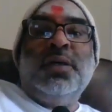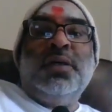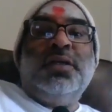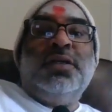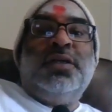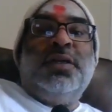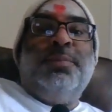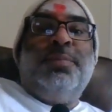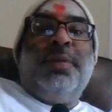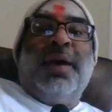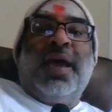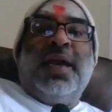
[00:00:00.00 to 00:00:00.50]

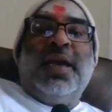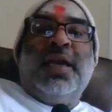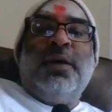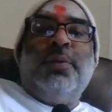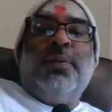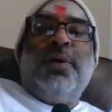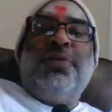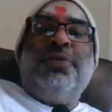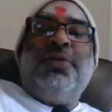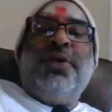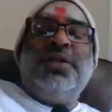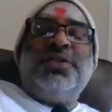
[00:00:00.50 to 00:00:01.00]
debating
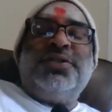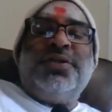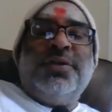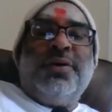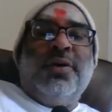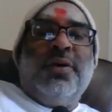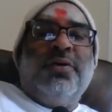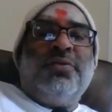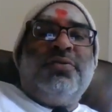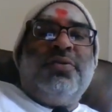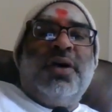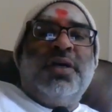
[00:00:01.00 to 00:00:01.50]
whether I should
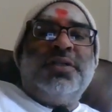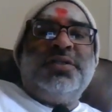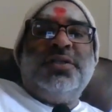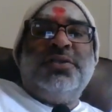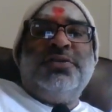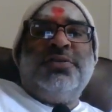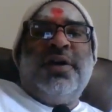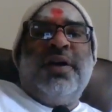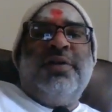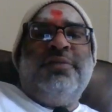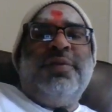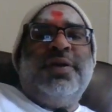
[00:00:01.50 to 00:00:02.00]
go across the
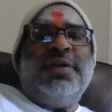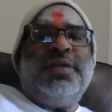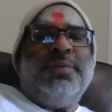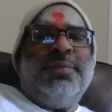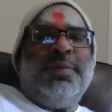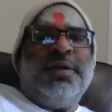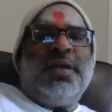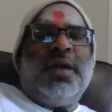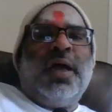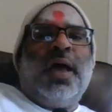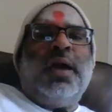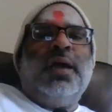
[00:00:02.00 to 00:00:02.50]
driveway to
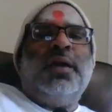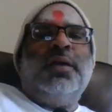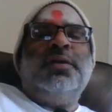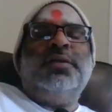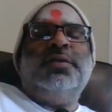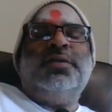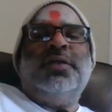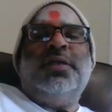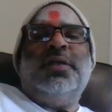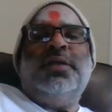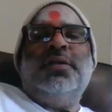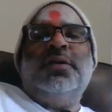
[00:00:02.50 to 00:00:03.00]

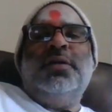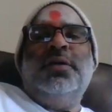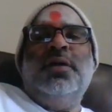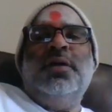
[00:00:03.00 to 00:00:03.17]
McDonald's and